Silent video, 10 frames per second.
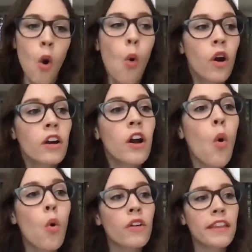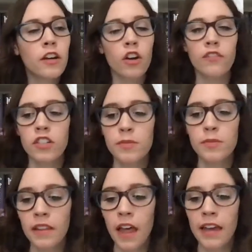Or they could have just
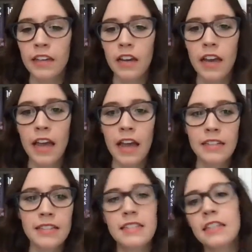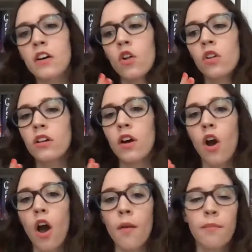been like, it's still
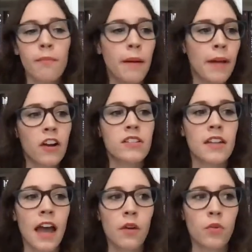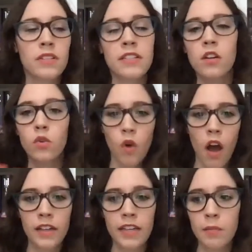my parents and I were still
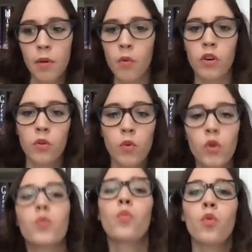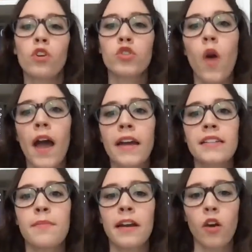rocky, but we're trying
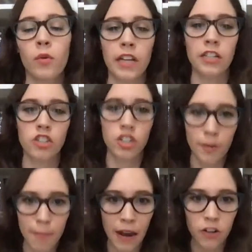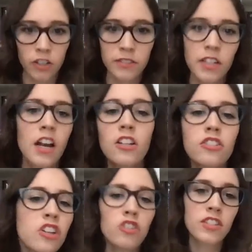to make our relationship better.
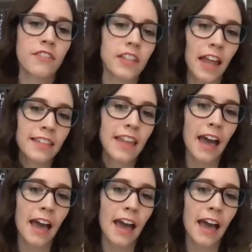You know, just left it like that.